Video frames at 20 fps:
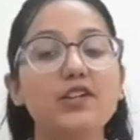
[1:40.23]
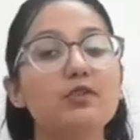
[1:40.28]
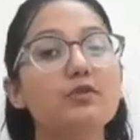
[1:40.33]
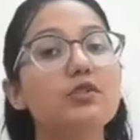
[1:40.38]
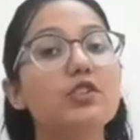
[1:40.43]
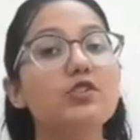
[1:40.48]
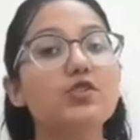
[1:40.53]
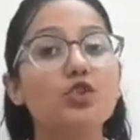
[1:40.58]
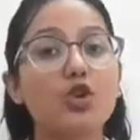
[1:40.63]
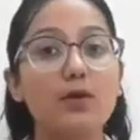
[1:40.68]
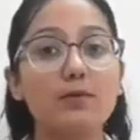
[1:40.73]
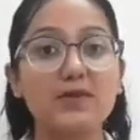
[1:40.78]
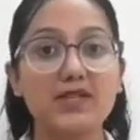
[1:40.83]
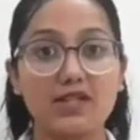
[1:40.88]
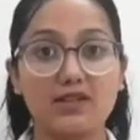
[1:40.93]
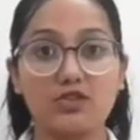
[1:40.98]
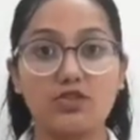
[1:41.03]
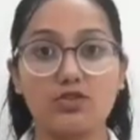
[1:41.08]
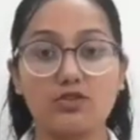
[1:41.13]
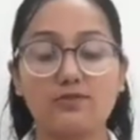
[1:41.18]
to the job
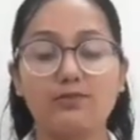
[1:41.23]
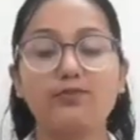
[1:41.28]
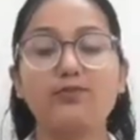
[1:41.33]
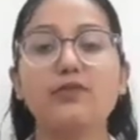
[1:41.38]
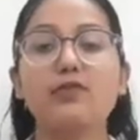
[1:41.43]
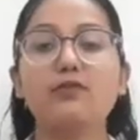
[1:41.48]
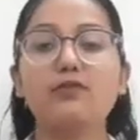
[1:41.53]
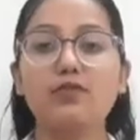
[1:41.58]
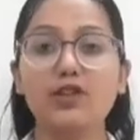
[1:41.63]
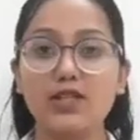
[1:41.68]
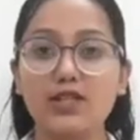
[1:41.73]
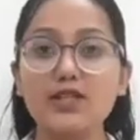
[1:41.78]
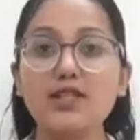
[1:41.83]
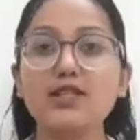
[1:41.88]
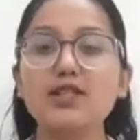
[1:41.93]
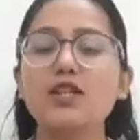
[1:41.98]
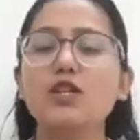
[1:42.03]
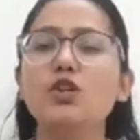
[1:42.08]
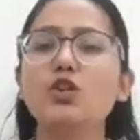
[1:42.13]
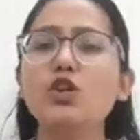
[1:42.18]
section.
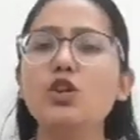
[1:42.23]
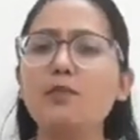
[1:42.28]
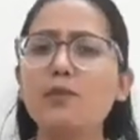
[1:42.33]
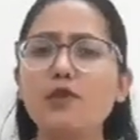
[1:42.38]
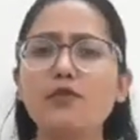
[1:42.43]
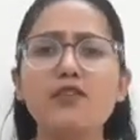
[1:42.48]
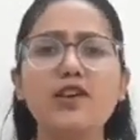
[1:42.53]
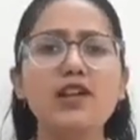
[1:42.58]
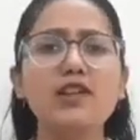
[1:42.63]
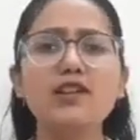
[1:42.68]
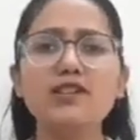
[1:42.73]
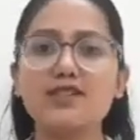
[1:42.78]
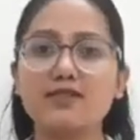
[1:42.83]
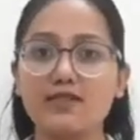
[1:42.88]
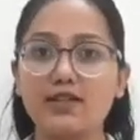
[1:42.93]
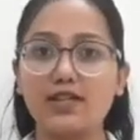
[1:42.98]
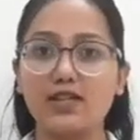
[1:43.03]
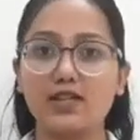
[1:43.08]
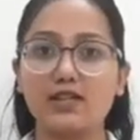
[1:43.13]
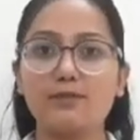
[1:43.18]
Once your profile is
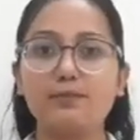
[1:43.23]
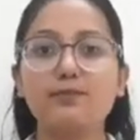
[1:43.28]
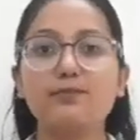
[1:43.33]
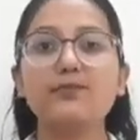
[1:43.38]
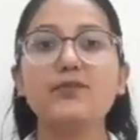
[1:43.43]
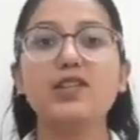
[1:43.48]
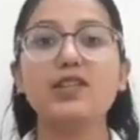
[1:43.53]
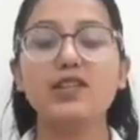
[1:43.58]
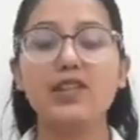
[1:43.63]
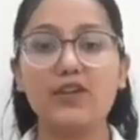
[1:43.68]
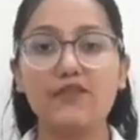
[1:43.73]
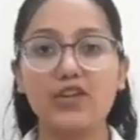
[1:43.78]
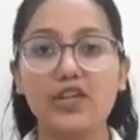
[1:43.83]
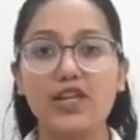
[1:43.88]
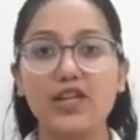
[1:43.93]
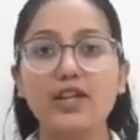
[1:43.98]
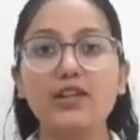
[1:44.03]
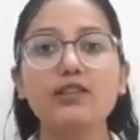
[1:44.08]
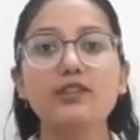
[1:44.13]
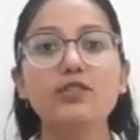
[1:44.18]
ready,
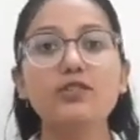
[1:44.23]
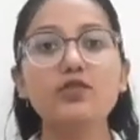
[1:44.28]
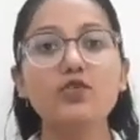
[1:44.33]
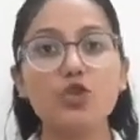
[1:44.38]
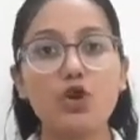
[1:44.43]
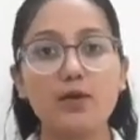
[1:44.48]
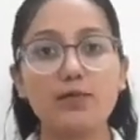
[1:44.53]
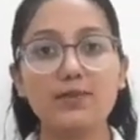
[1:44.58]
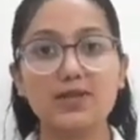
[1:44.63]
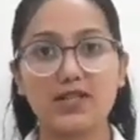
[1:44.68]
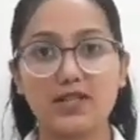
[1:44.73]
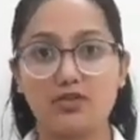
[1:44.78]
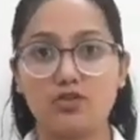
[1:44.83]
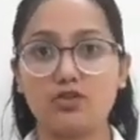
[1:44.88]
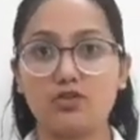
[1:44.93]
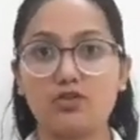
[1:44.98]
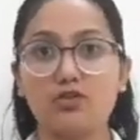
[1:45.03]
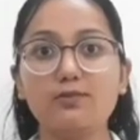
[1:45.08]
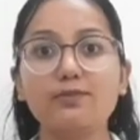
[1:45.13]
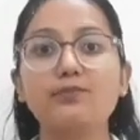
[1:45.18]
navigate the job
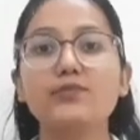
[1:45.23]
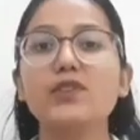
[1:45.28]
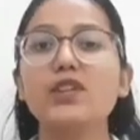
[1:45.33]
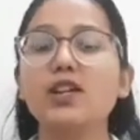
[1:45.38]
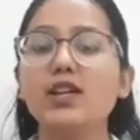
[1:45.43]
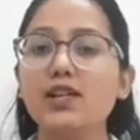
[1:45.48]
section.